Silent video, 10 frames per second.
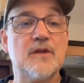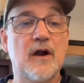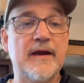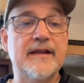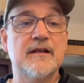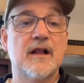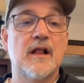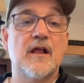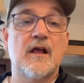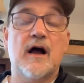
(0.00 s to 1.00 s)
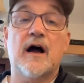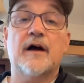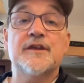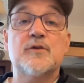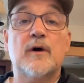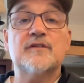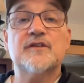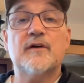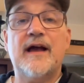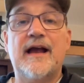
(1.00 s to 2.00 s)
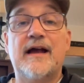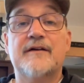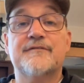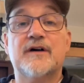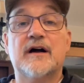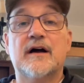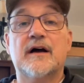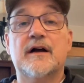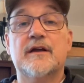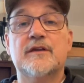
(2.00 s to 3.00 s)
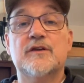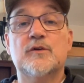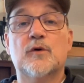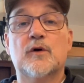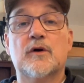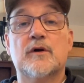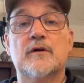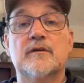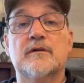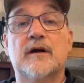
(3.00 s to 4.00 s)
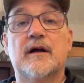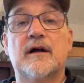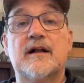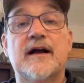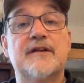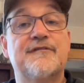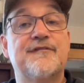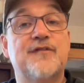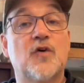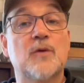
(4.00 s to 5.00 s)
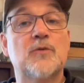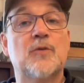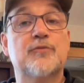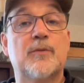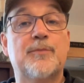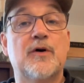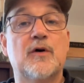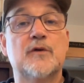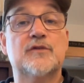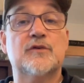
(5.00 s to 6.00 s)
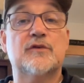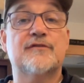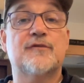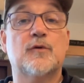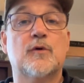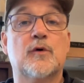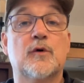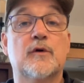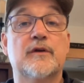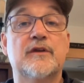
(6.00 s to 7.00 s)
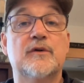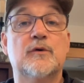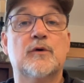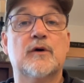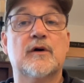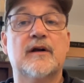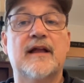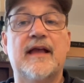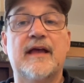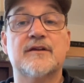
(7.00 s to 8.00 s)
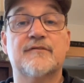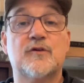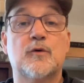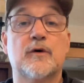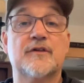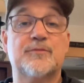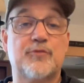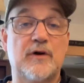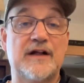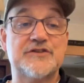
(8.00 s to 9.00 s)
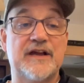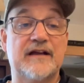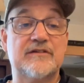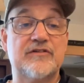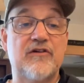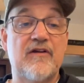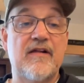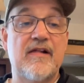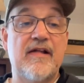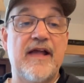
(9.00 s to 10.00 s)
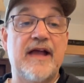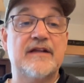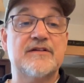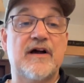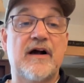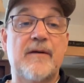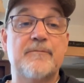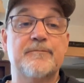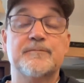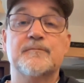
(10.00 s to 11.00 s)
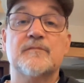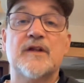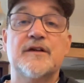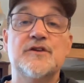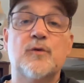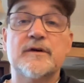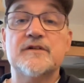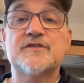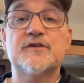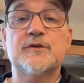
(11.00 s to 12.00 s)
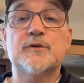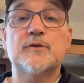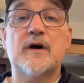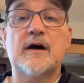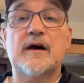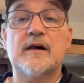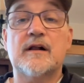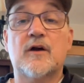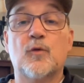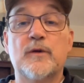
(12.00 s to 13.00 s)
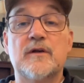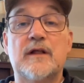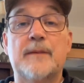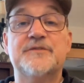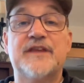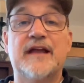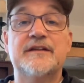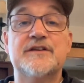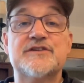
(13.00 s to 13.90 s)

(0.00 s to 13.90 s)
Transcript: All right. You also have your kind of formal proposal for your end of course project. And you want to do a real upstanding